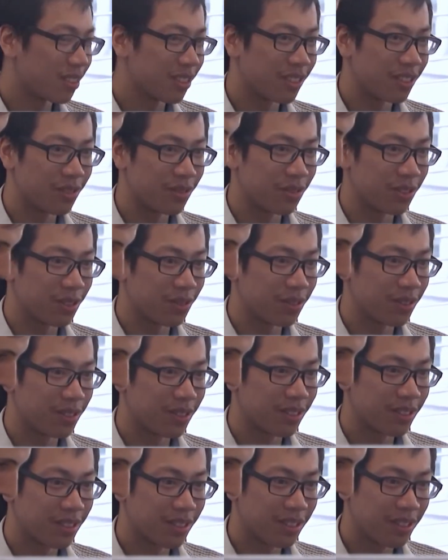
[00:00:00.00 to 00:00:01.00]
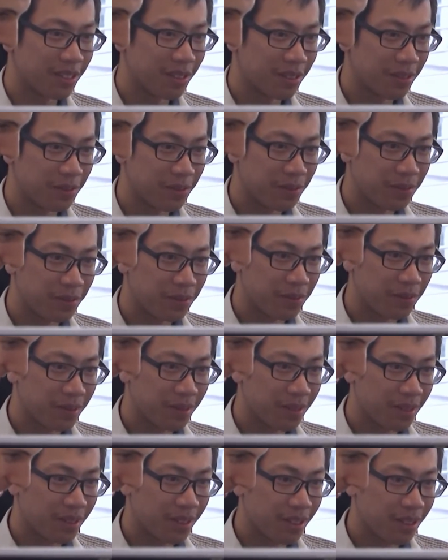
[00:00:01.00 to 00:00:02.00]
in New York City. She
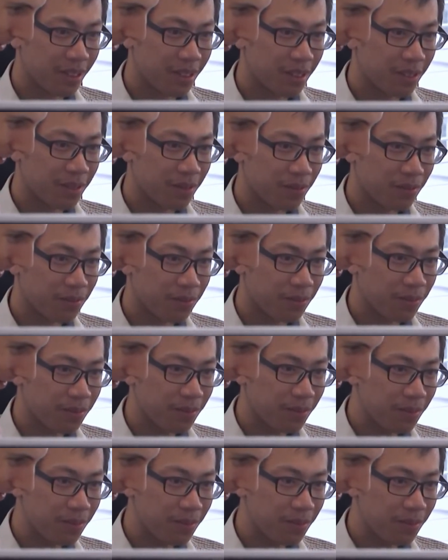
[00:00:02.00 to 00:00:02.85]
met with Jeff, and he